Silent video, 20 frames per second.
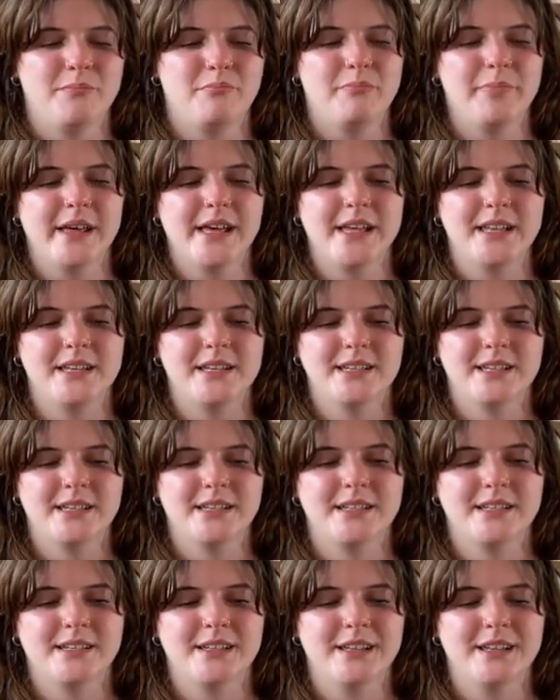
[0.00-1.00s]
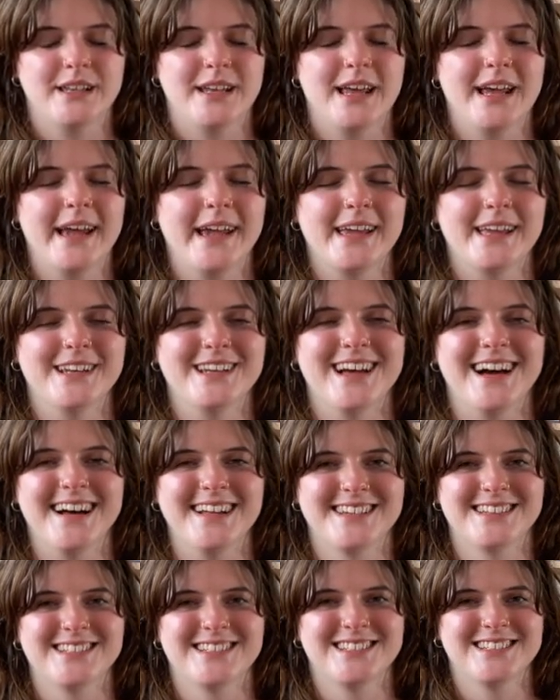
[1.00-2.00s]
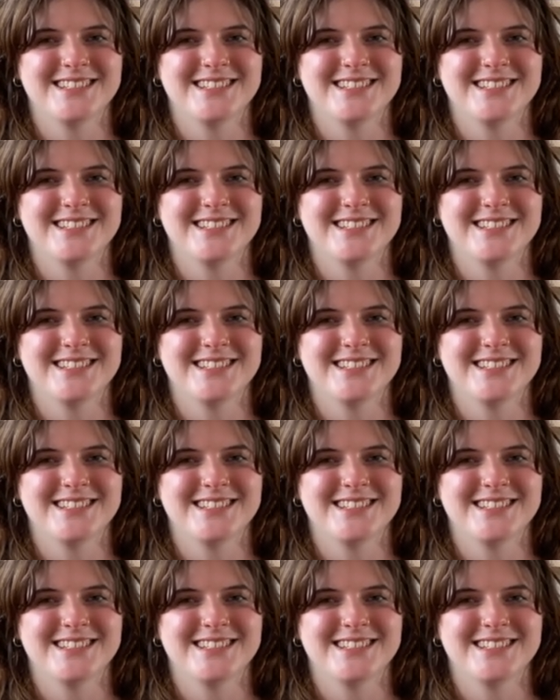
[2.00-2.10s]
But I cannot.